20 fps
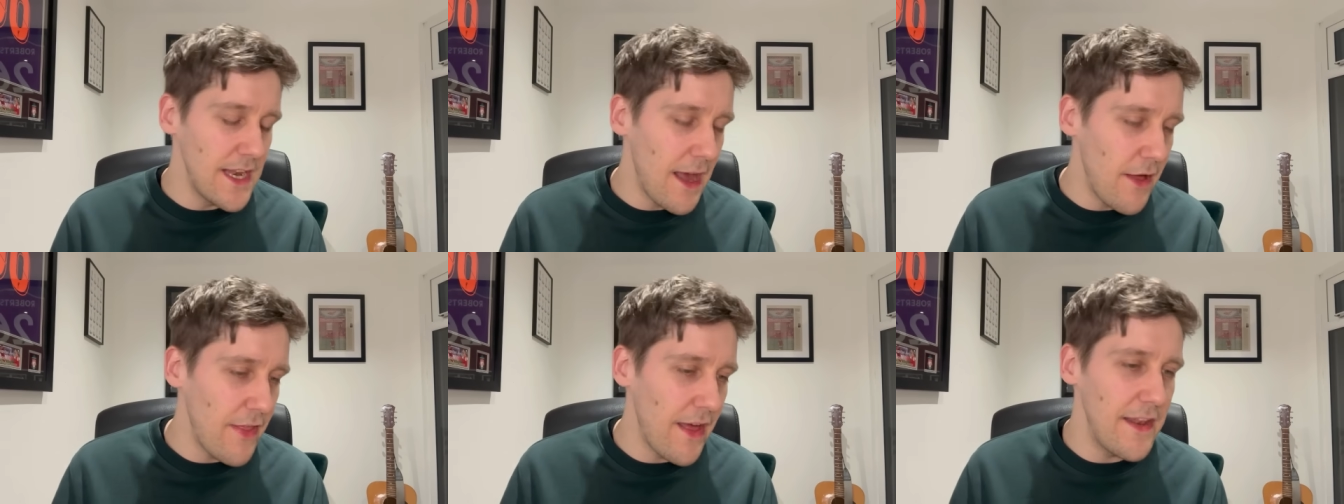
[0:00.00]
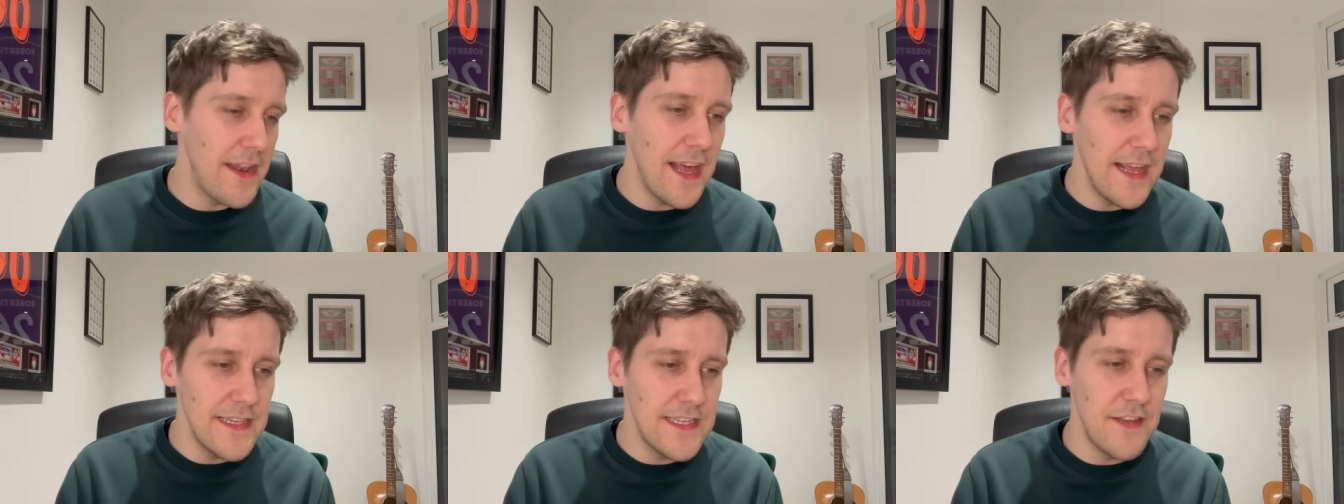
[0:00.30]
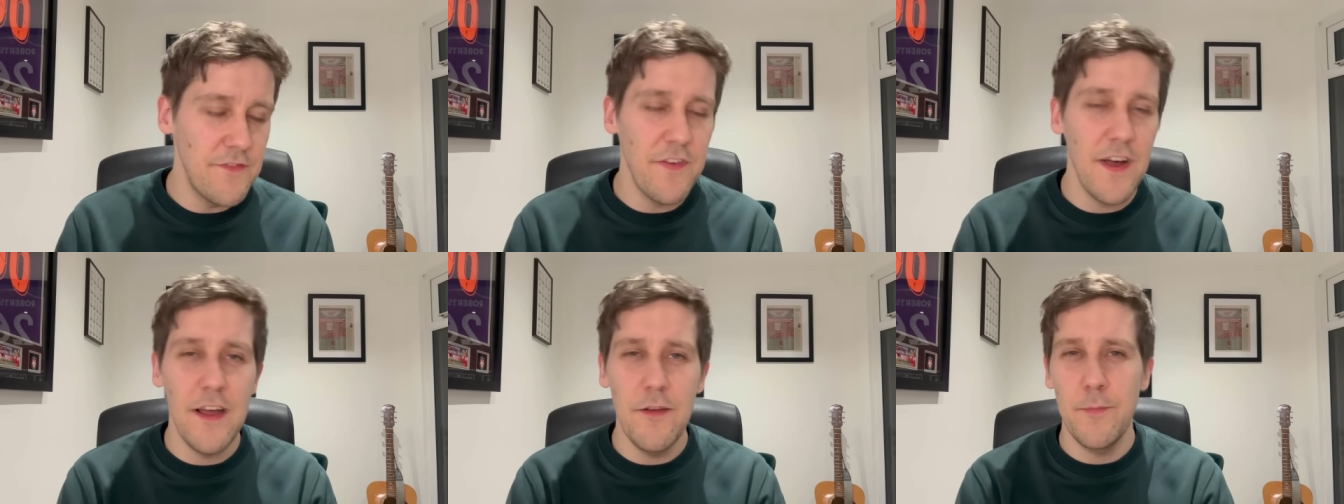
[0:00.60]
Now, that
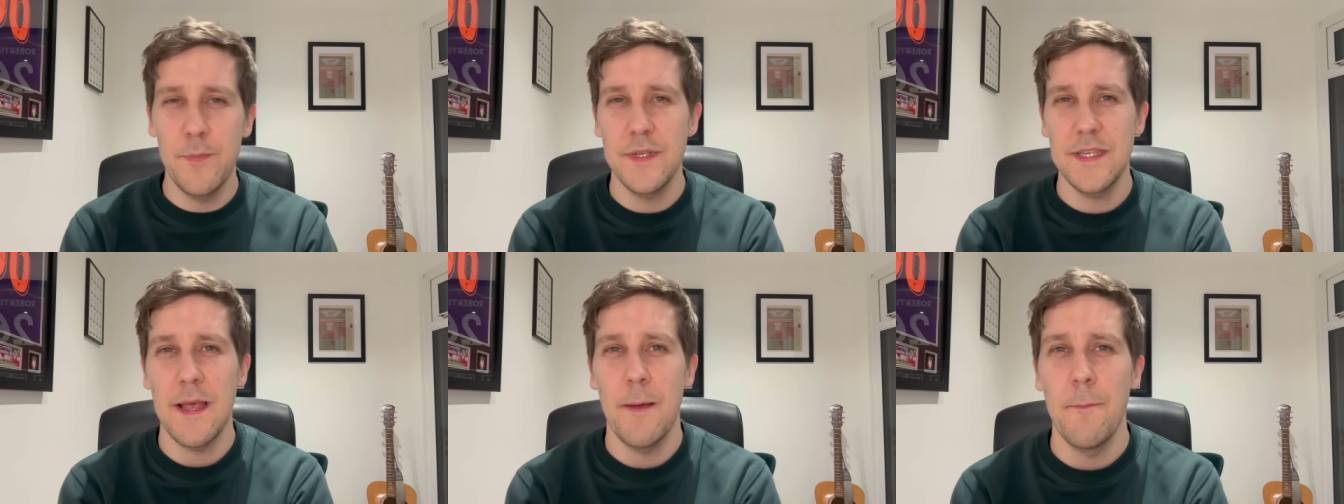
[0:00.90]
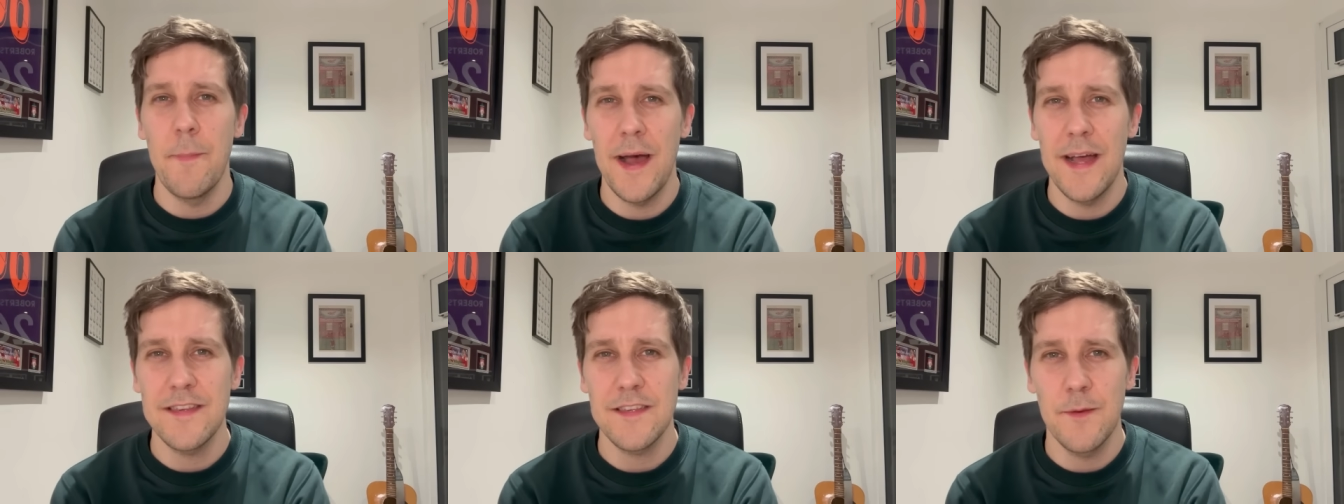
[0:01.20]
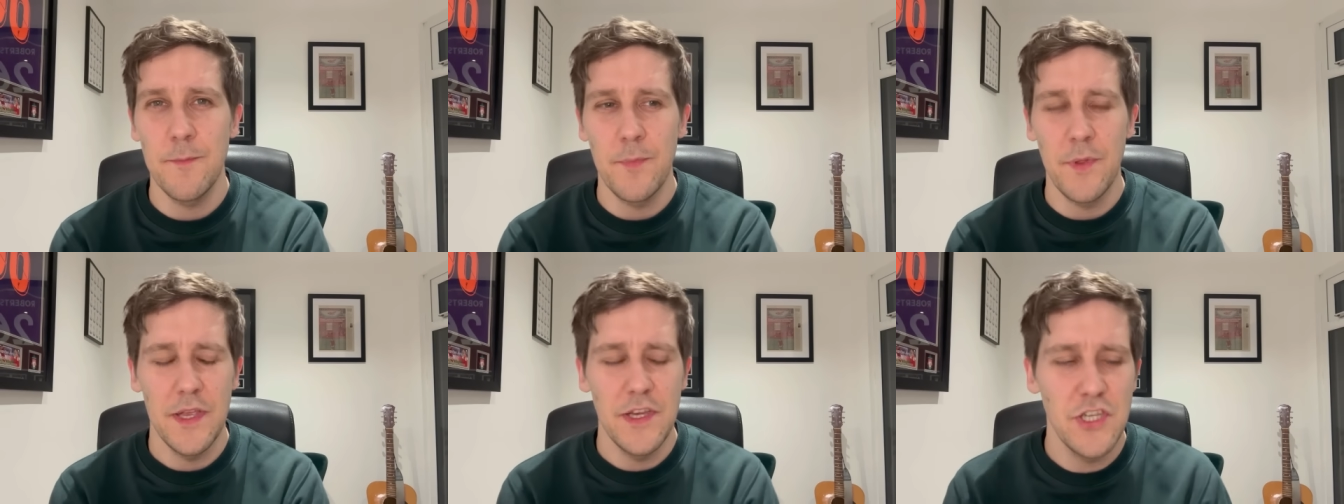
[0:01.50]
95% pass
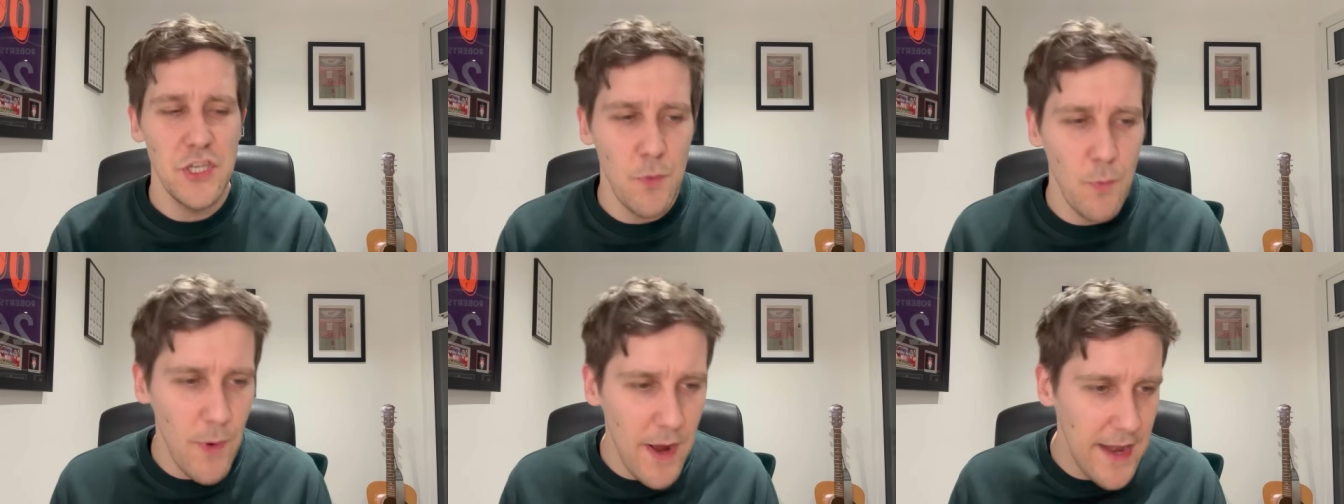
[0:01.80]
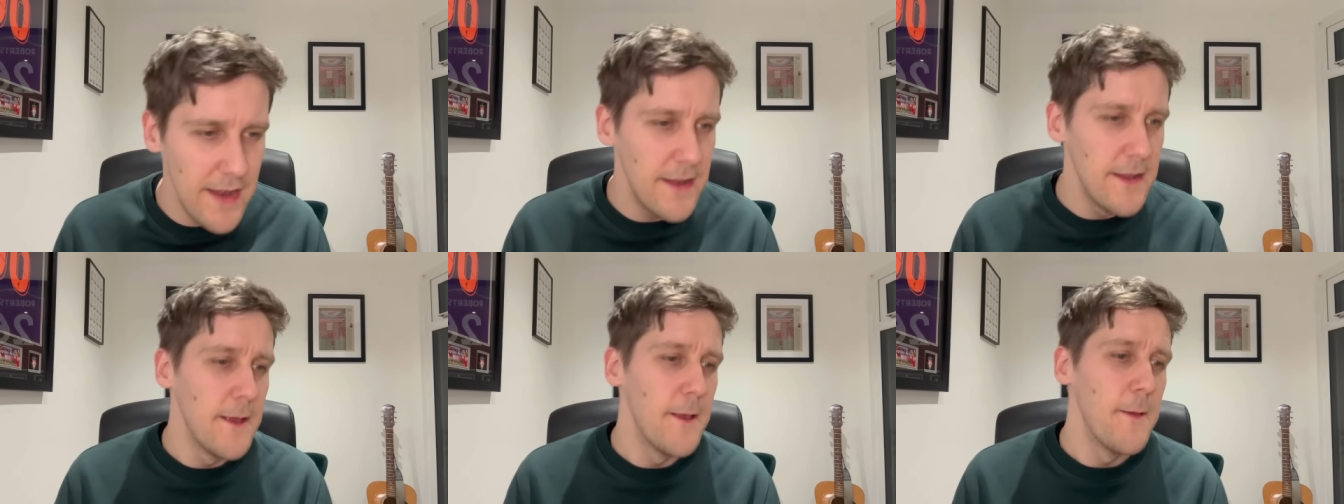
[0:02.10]
completion when